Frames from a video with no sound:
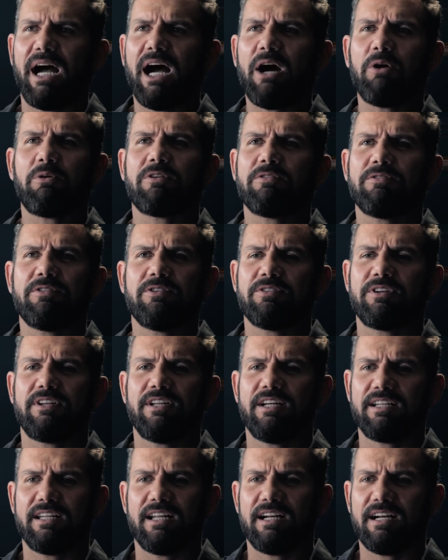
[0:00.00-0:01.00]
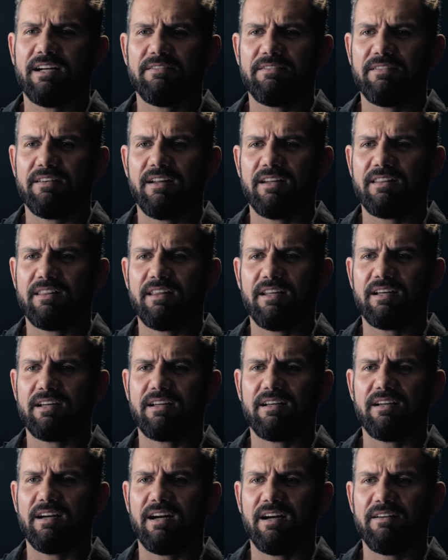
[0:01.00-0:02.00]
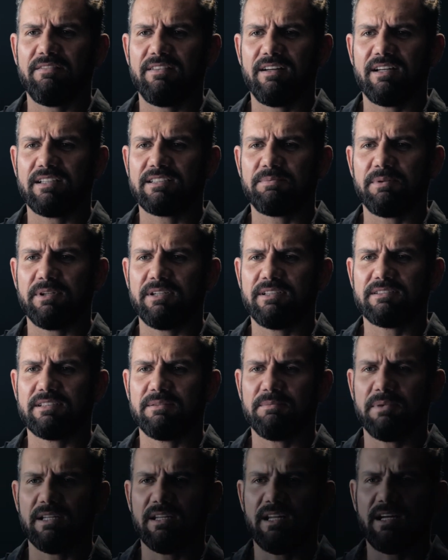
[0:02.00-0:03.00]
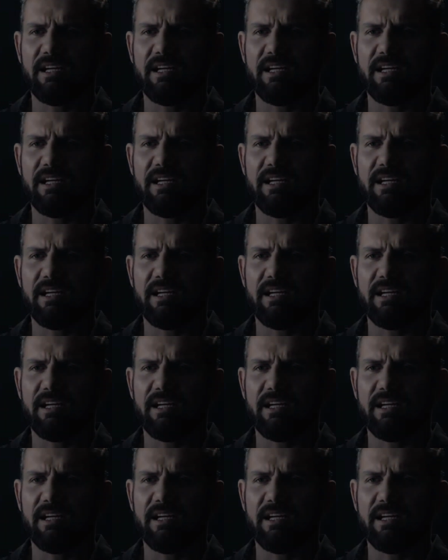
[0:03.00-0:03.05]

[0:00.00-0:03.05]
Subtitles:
powerful thing that I think I've experienced in